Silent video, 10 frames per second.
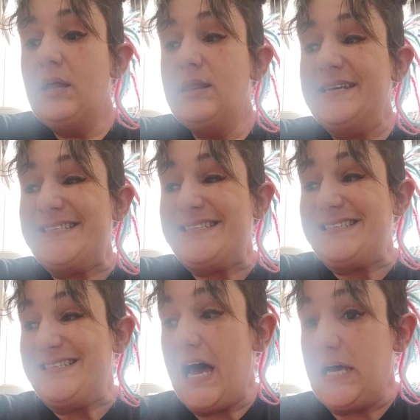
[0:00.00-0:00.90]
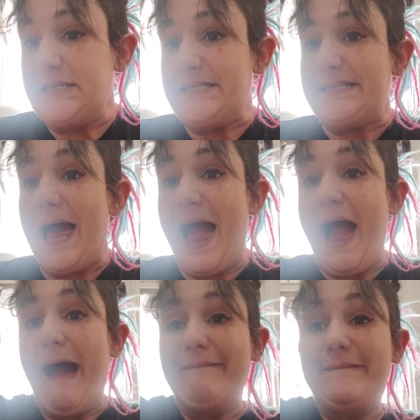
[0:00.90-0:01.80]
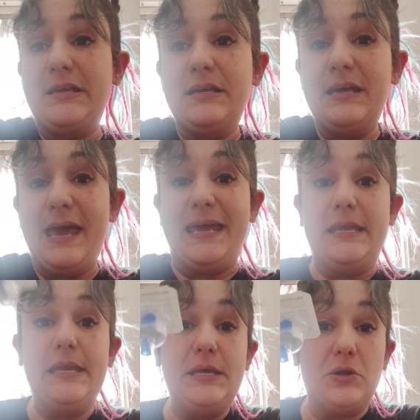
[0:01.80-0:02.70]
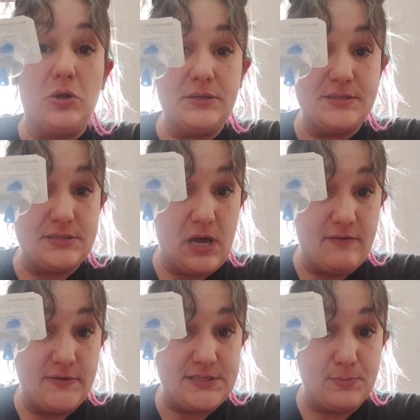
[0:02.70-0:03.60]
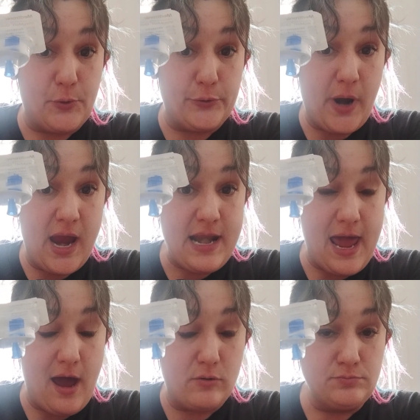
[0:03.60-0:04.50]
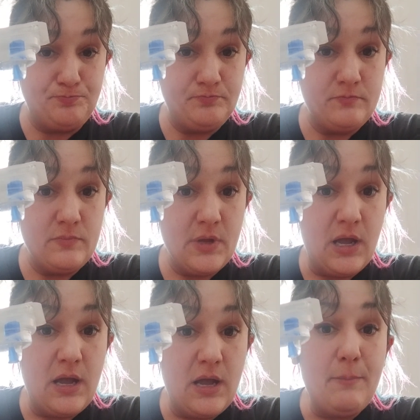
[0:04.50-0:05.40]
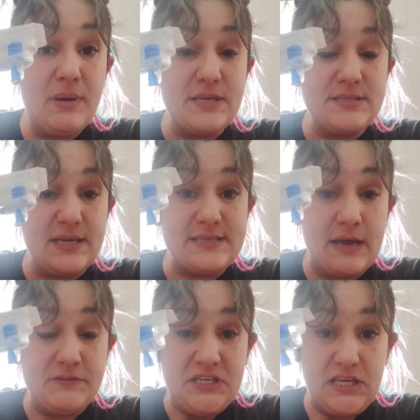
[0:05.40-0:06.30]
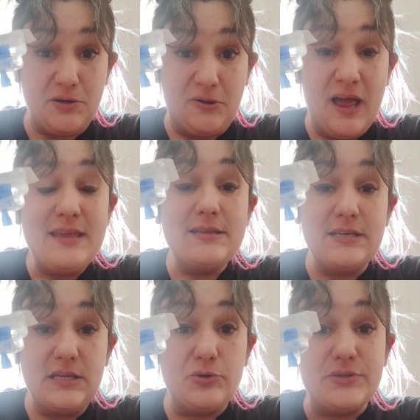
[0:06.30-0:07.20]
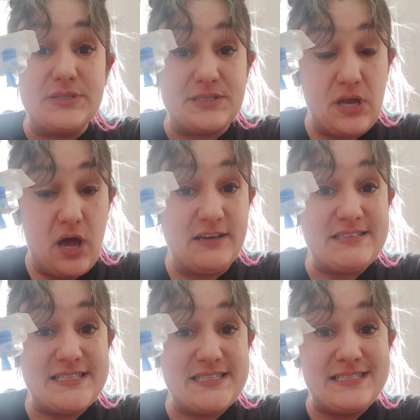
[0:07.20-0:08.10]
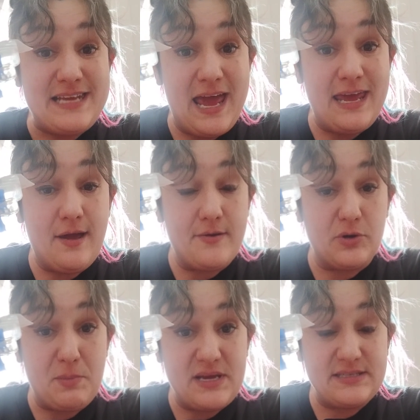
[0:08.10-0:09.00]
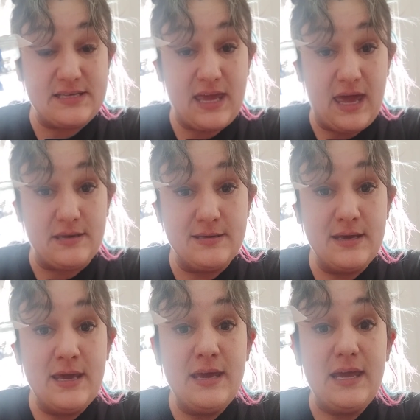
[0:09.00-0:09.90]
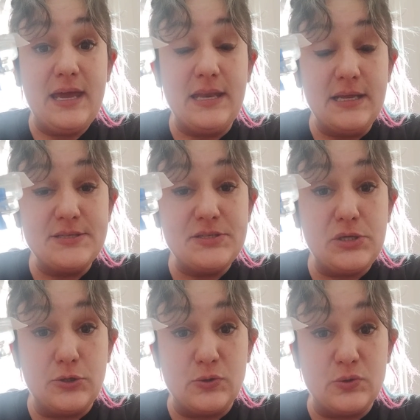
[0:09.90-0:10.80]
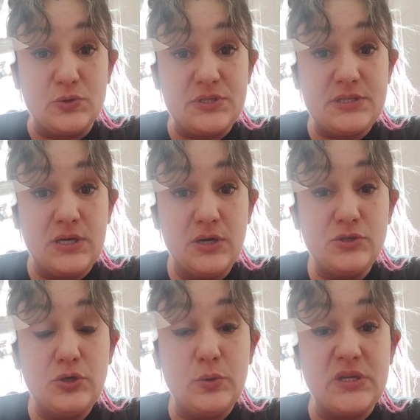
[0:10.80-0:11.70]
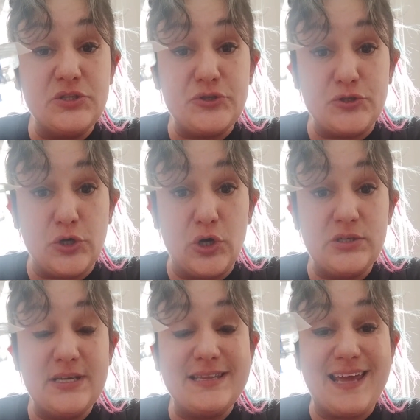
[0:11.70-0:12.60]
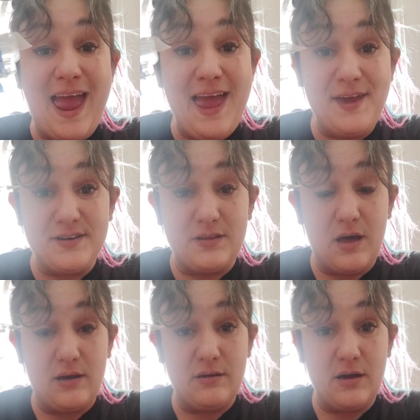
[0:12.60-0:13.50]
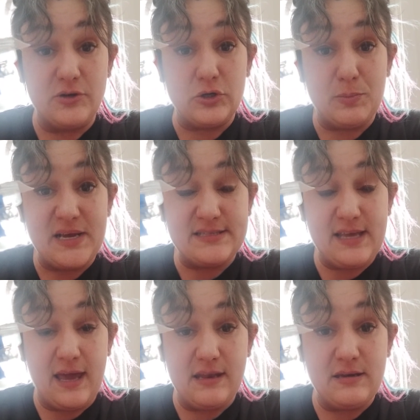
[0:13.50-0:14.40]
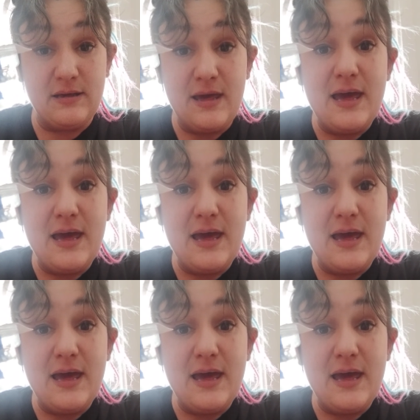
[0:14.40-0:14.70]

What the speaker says: This does have a needle. It is not visible right now, but it does have a needle. The needle does not stay under my skin. It is used to insert the cannula under my skin.